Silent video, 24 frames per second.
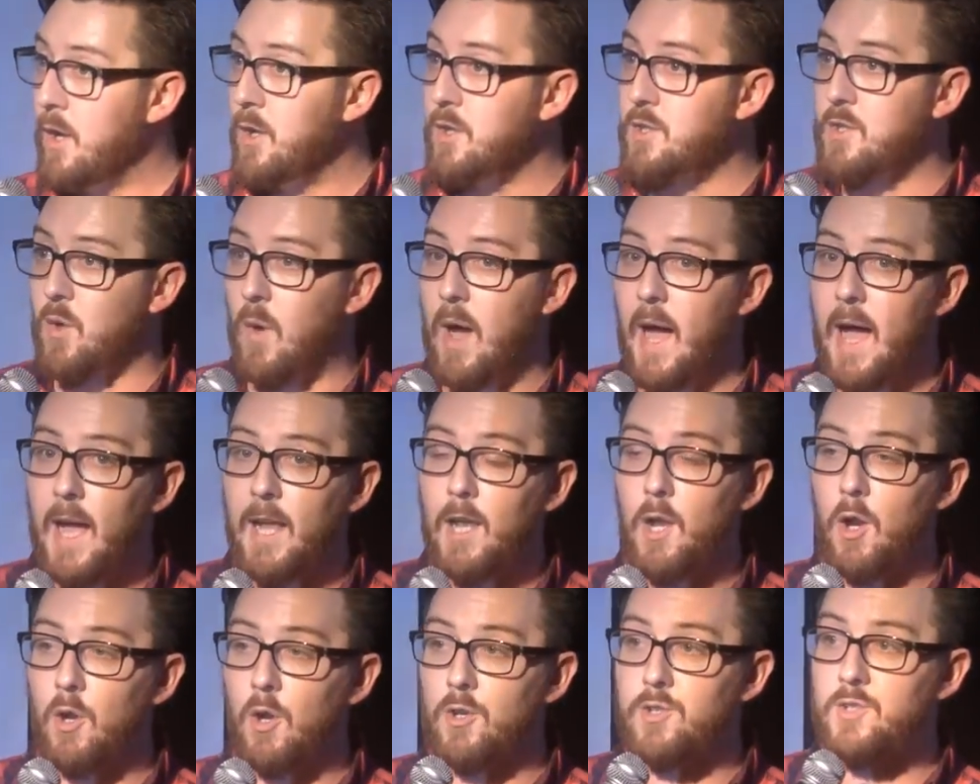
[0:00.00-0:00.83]
So I
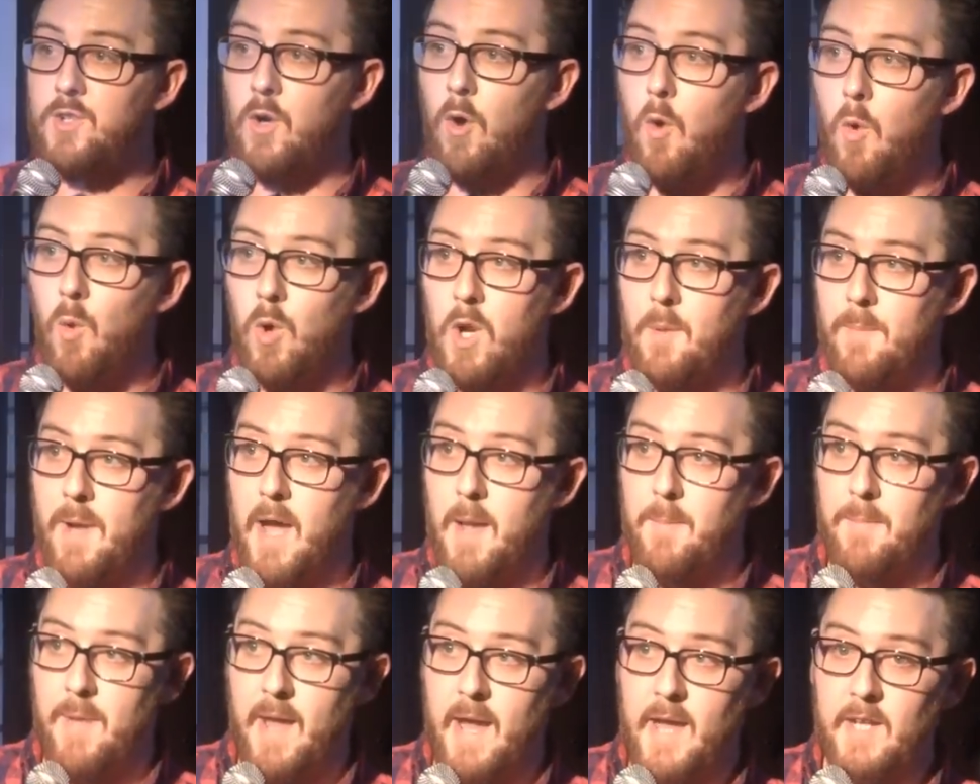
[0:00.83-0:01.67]
lost all of my
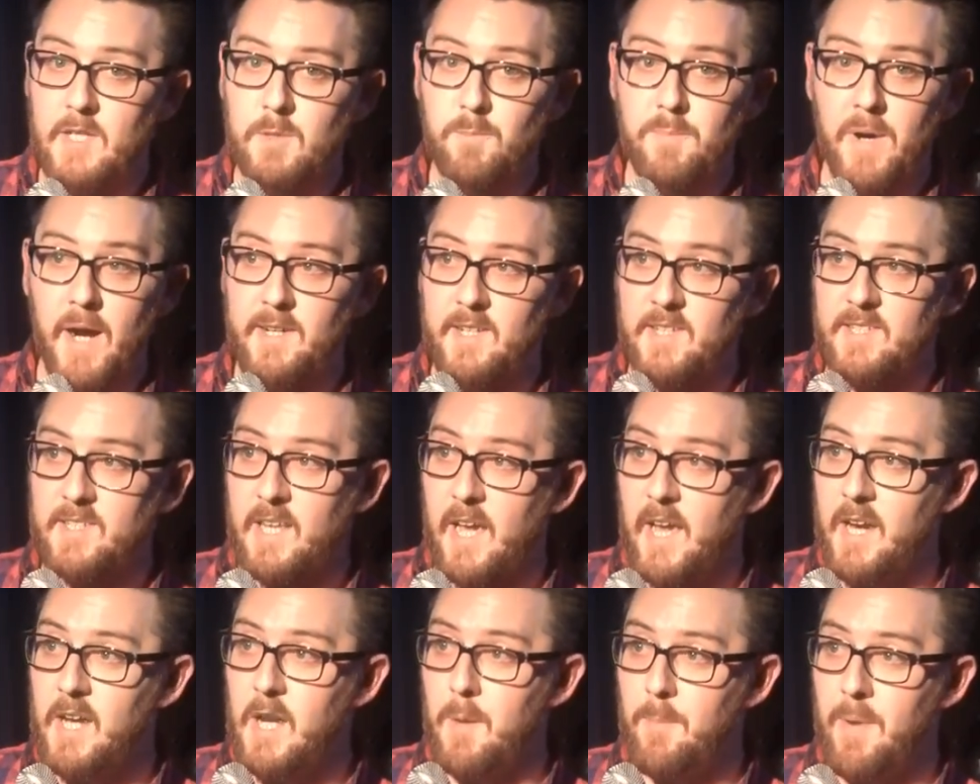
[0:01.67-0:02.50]
mates by
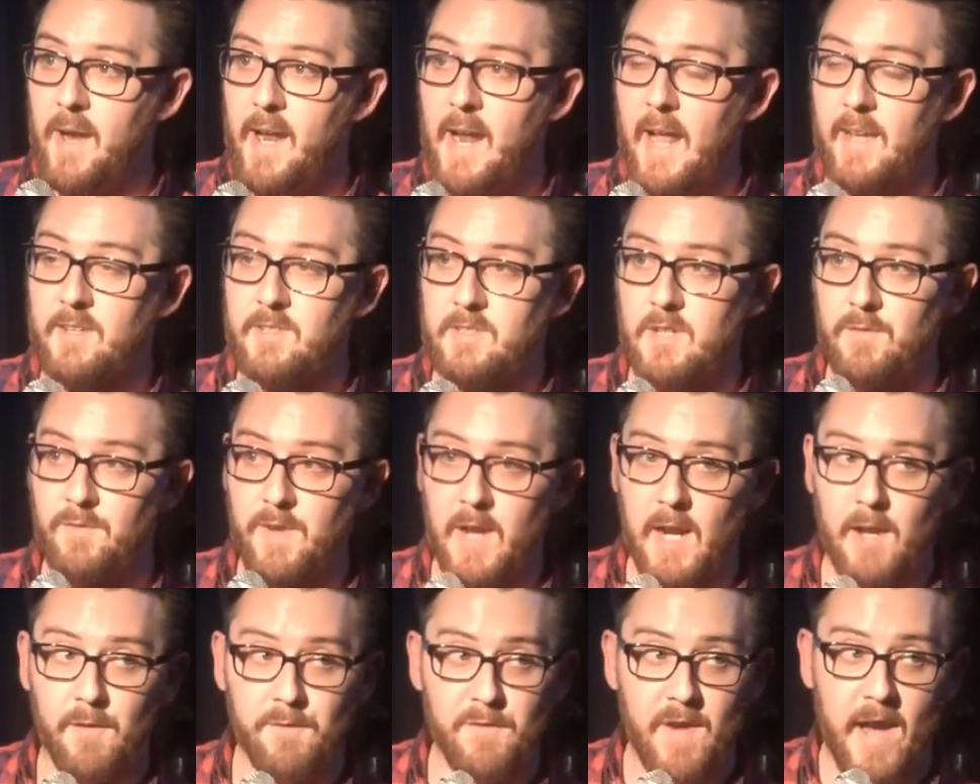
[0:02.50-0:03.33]
deciding to be an Aston
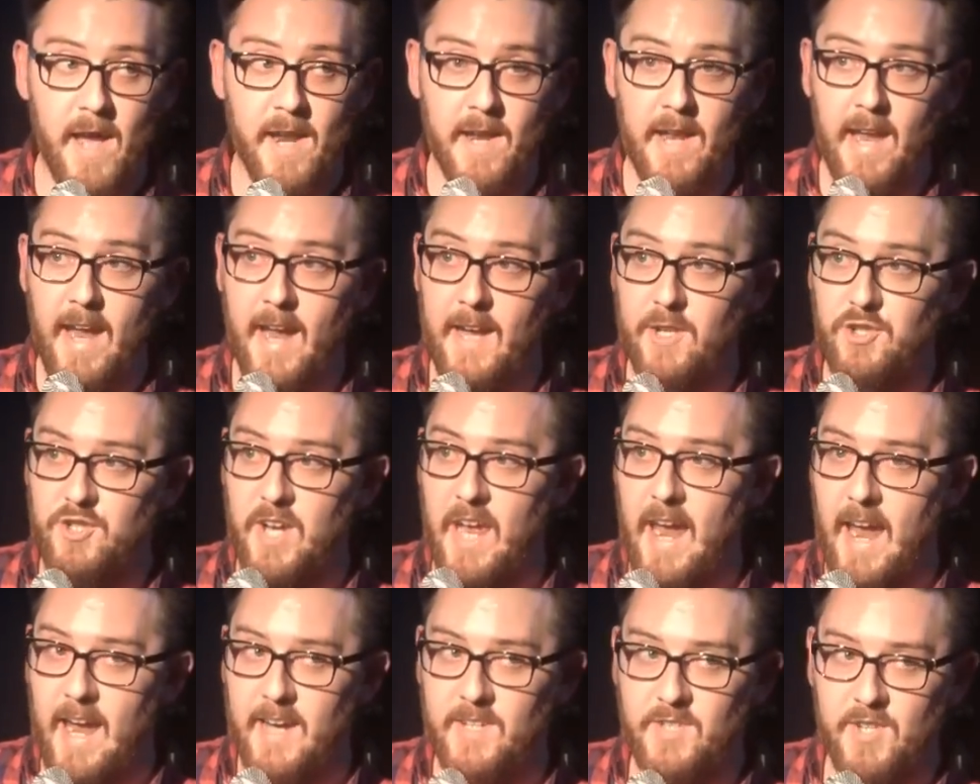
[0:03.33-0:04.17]
Villa fan aged
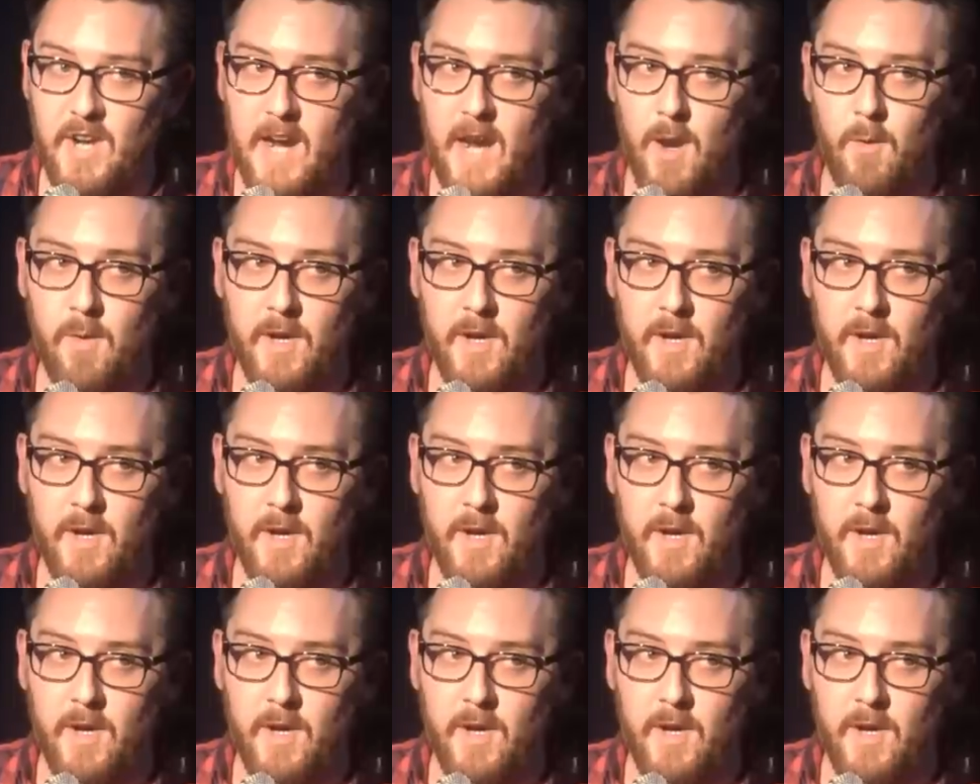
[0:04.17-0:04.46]
eight, right?